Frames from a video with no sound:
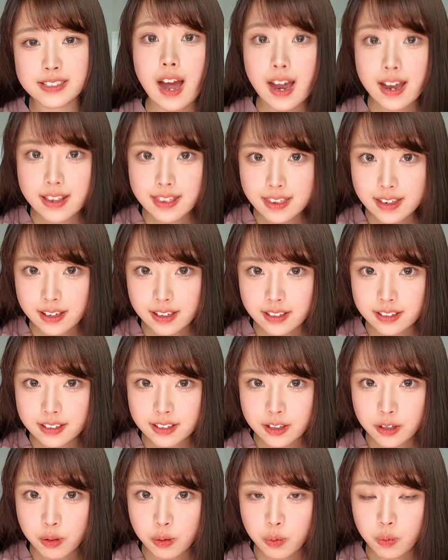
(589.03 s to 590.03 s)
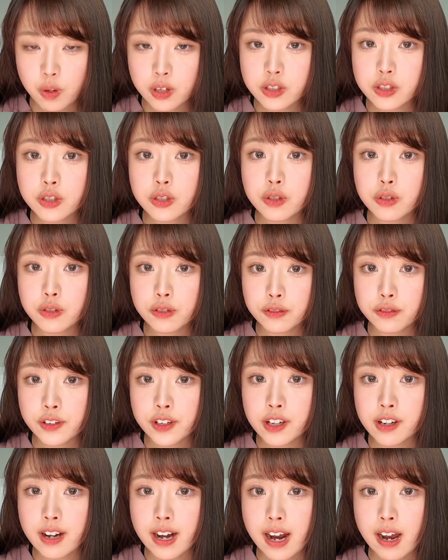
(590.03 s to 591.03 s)
I think once you
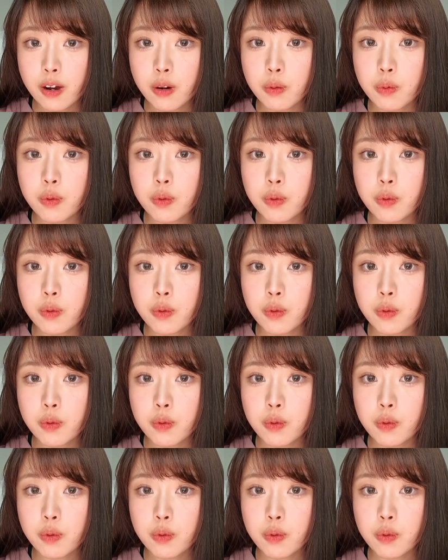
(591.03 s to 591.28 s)
figure out